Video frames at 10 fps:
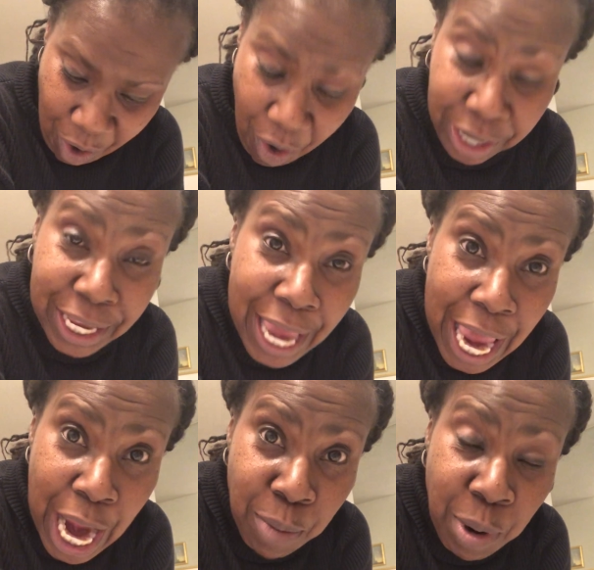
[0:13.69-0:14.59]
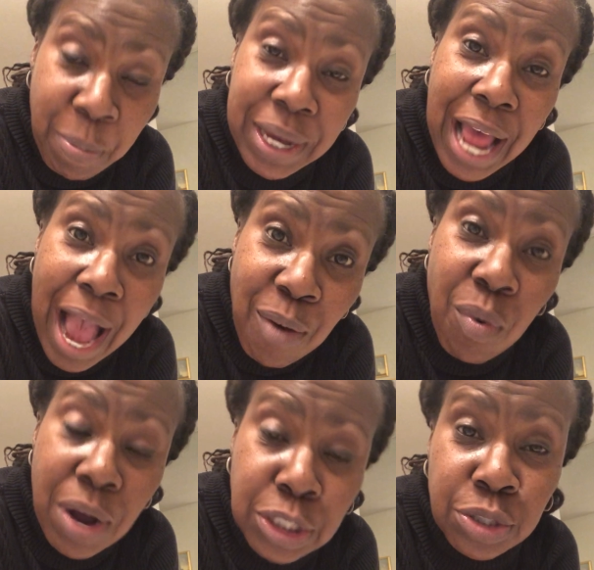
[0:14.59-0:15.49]
on camera, but I
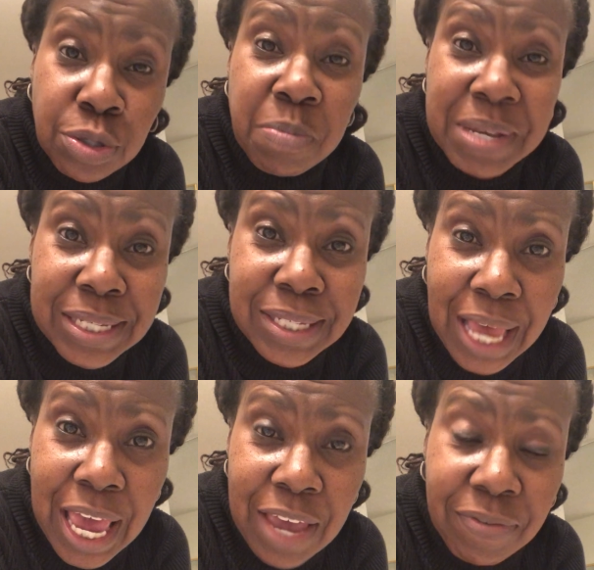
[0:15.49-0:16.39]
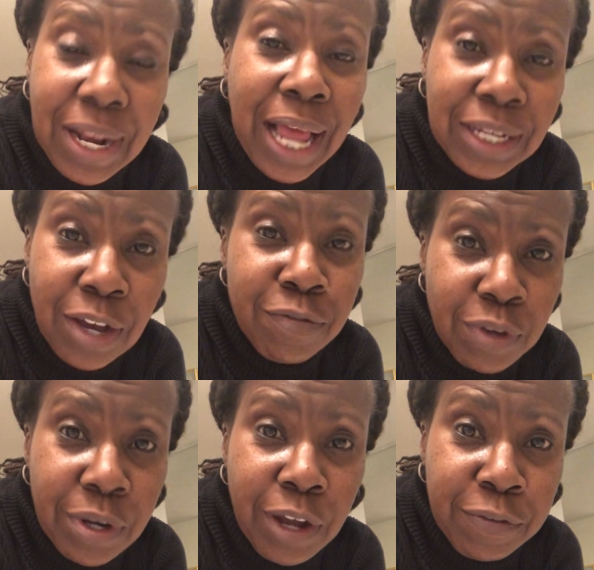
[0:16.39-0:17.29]
want you to be safe and I love
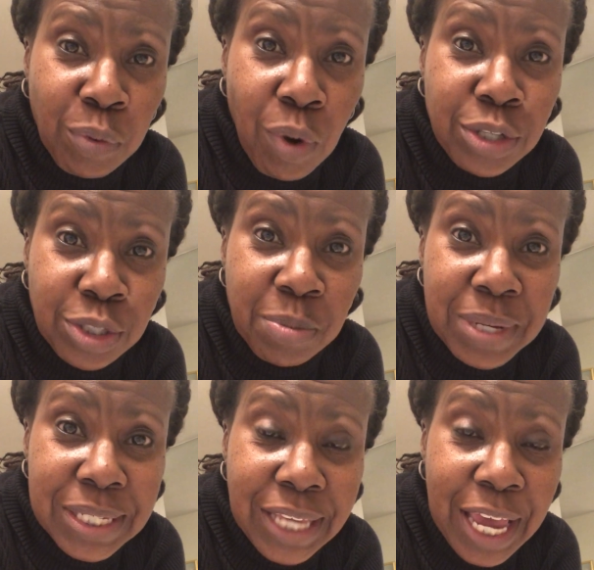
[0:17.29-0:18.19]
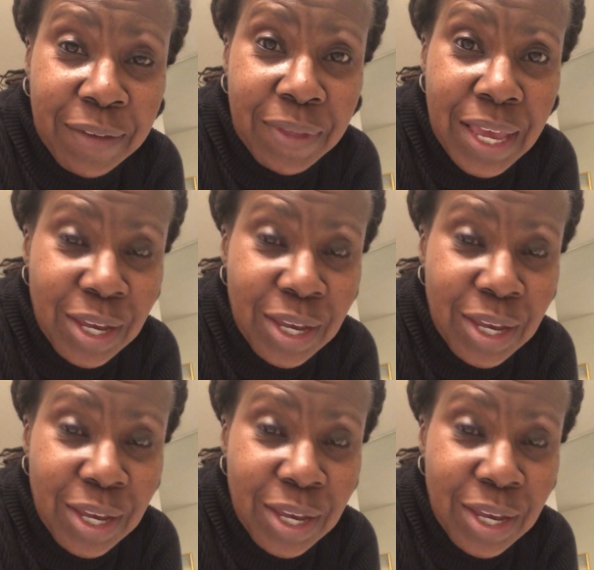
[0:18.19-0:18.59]
you enough to want you to be safe.